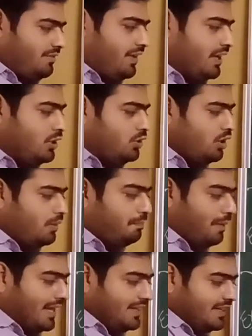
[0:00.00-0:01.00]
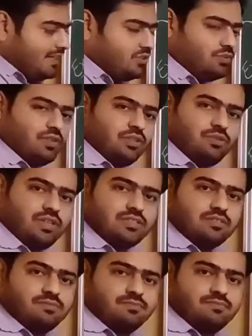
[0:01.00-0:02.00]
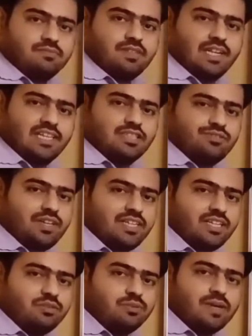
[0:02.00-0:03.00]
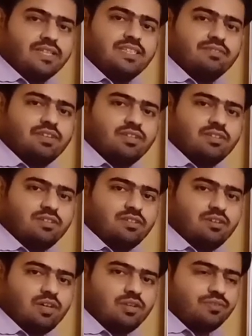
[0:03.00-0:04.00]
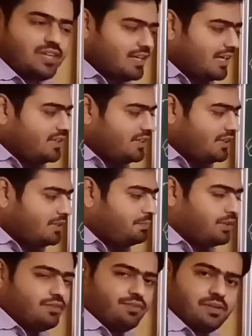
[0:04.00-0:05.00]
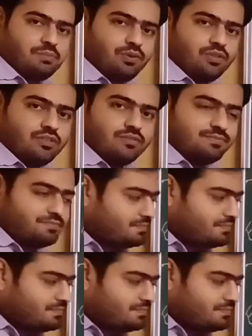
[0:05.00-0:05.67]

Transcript: Value of pi that is known to us, that is 22 by 7, or you can write 3.14.